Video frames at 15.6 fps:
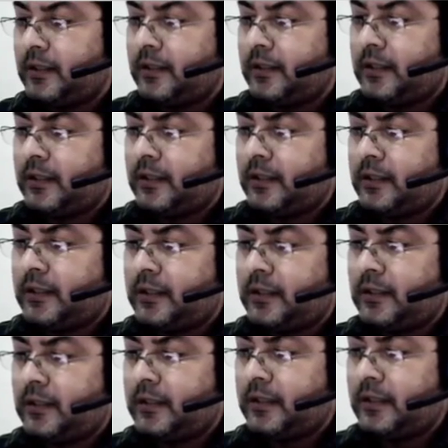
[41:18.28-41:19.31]

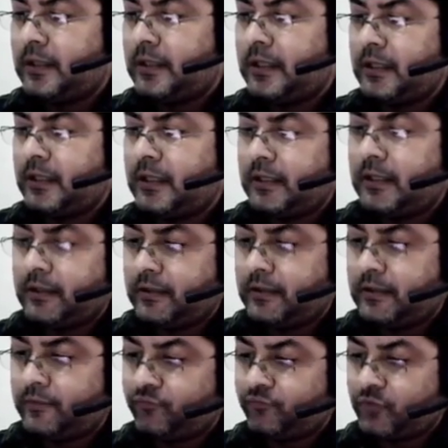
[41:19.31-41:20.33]
uh,
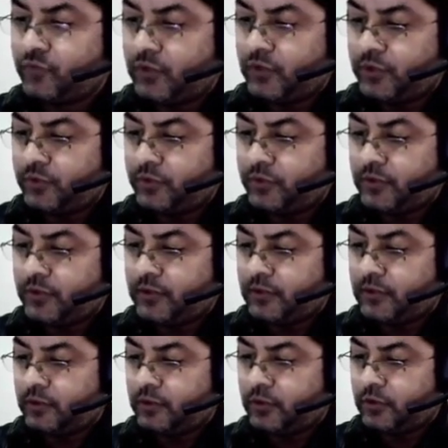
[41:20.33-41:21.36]
using
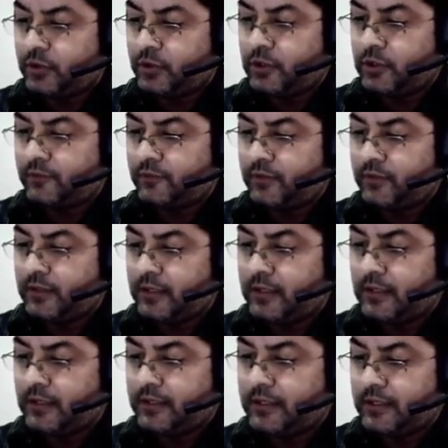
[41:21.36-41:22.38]
the laws of
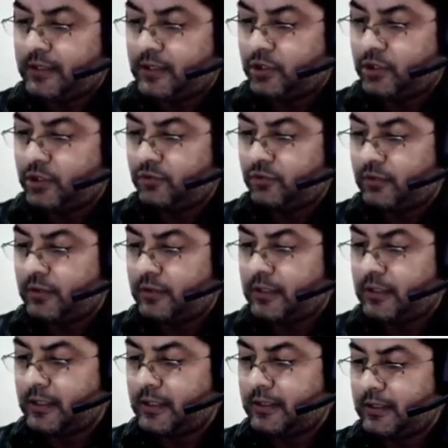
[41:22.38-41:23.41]
indices, you will
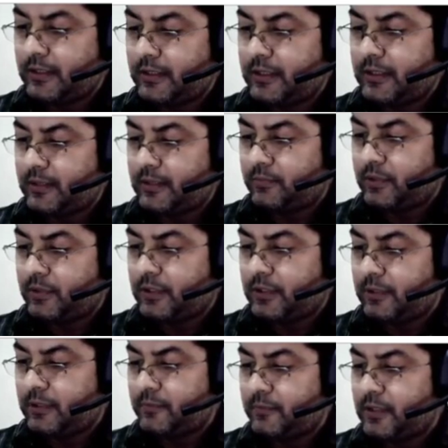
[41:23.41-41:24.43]
get a
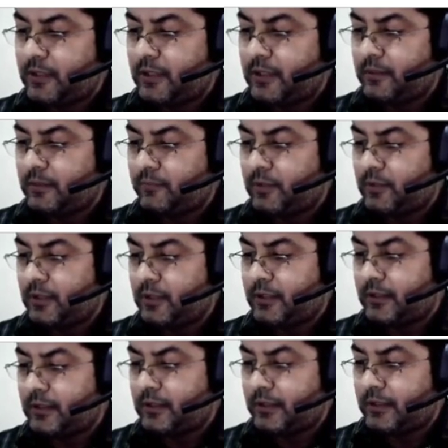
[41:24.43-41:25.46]
plus b
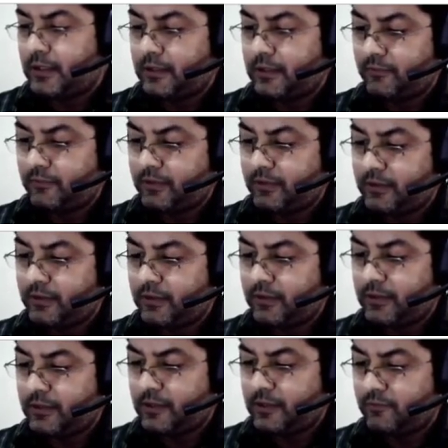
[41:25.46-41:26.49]
plus c, which
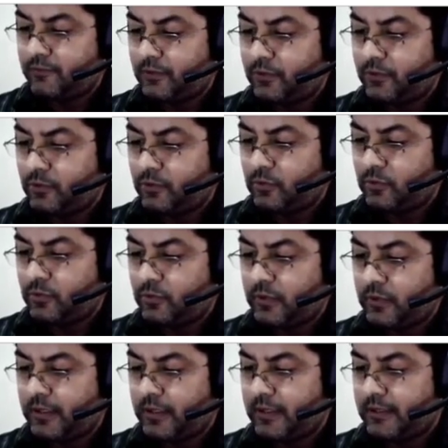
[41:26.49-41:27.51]
is equals to
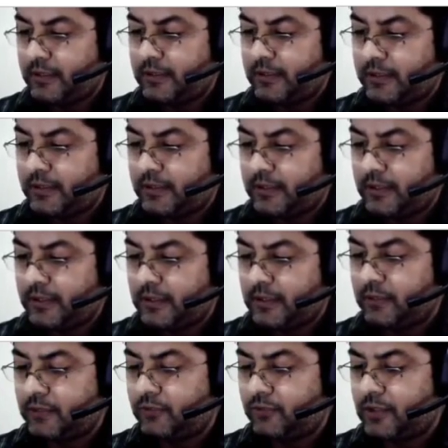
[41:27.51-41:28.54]
LHS.
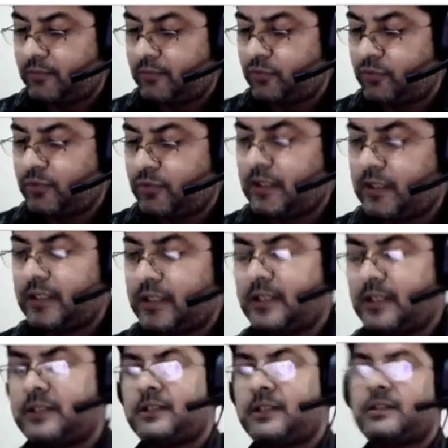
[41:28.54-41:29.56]
Hence, we have proved that
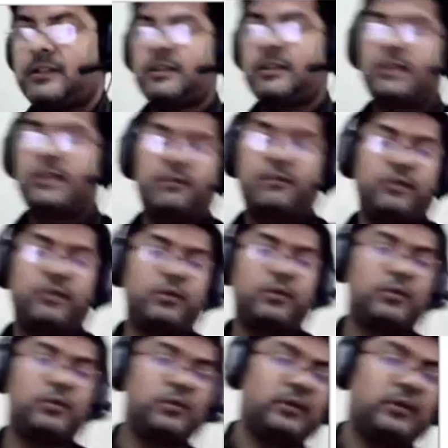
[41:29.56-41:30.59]
LHS is equal
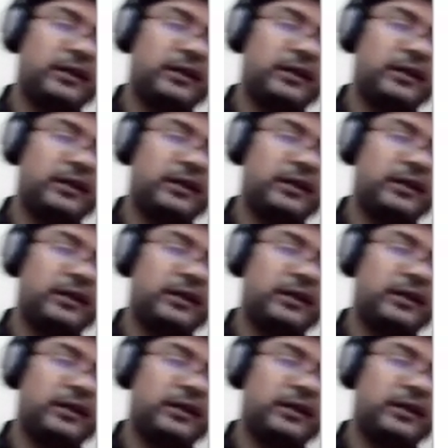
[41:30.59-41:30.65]
to